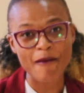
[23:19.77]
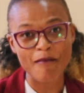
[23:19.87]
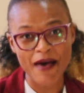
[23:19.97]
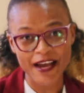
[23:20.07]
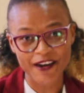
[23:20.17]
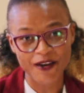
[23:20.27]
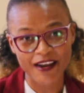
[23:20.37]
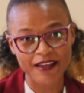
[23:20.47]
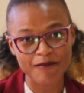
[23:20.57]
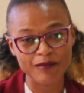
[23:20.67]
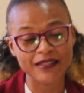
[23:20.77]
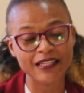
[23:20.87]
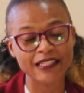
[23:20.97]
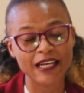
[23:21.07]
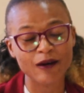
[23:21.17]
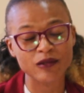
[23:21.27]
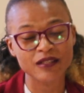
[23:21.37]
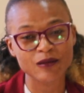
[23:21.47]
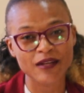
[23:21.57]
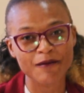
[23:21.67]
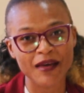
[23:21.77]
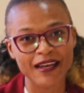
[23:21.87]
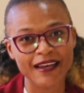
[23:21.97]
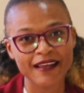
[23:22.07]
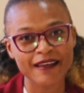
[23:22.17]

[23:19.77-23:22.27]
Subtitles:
MACRA, Mr. Daud Suleman.